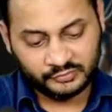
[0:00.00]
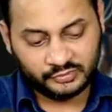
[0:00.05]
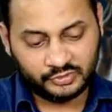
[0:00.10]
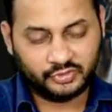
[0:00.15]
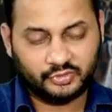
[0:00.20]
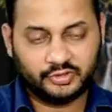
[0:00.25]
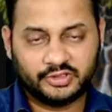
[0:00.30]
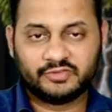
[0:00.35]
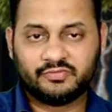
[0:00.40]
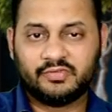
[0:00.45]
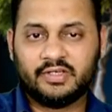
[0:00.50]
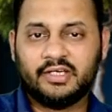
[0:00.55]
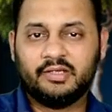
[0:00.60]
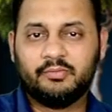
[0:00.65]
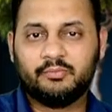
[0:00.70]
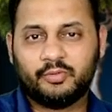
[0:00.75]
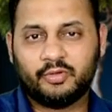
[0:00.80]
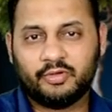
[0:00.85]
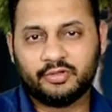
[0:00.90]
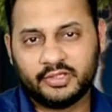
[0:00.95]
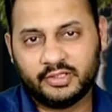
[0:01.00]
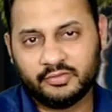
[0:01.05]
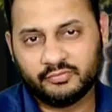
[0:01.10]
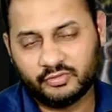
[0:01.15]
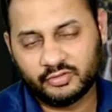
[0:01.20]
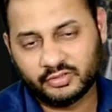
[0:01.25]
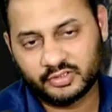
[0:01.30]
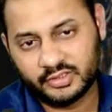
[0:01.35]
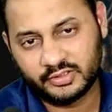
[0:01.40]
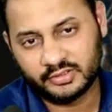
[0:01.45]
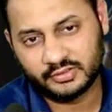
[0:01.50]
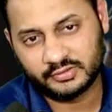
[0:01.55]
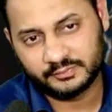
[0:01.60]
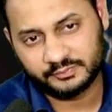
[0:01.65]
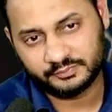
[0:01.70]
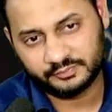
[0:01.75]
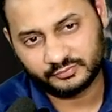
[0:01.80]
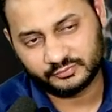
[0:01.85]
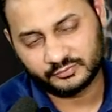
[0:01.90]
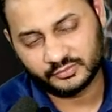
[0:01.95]
So it's very important for the
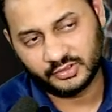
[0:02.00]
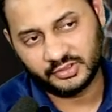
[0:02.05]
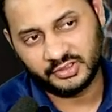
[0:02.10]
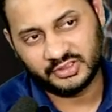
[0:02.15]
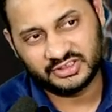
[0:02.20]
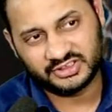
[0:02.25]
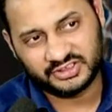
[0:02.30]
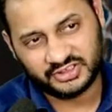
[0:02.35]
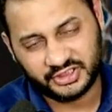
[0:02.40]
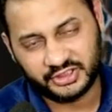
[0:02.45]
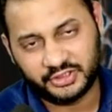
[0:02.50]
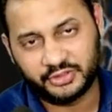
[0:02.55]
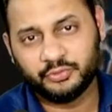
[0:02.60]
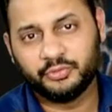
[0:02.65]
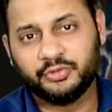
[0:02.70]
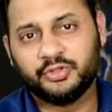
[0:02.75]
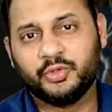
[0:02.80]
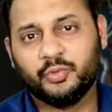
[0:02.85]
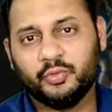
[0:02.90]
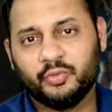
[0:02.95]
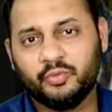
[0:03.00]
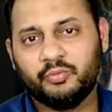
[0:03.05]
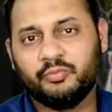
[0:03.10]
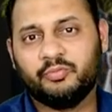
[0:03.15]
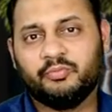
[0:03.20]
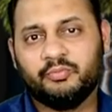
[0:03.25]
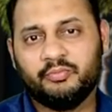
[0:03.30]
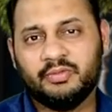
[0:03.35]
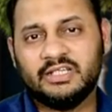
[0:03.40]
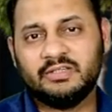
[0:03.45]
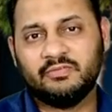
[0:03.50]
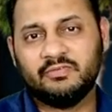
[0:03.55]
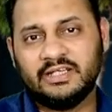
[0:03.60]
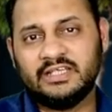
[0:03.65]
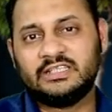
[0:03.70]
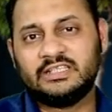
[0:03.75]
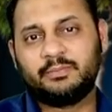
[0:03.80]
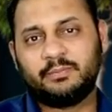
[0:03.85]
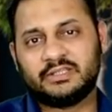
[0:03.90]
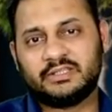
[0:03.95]
institute to be
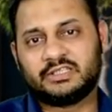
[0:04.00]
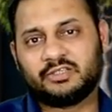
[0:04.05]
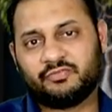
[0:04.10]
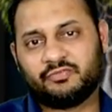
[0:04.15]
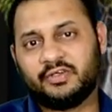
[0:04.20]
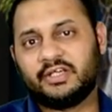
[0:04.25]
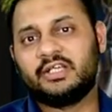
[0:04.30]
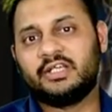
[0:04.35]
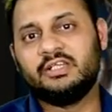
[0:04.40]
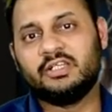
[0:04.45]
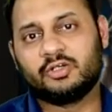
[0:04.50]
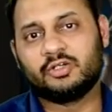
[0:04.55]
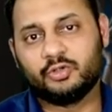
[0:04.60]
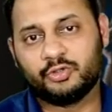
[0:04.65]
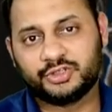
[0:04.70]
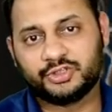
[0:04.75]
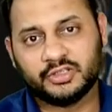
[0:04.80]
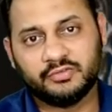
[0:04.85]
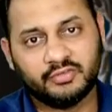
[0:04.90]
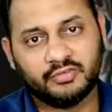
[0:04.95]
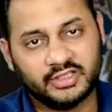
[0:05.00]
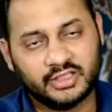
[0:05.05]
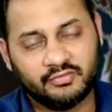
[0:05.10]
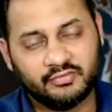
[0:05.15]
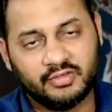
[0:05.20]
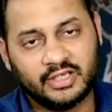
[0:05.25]
very specific in the question whether we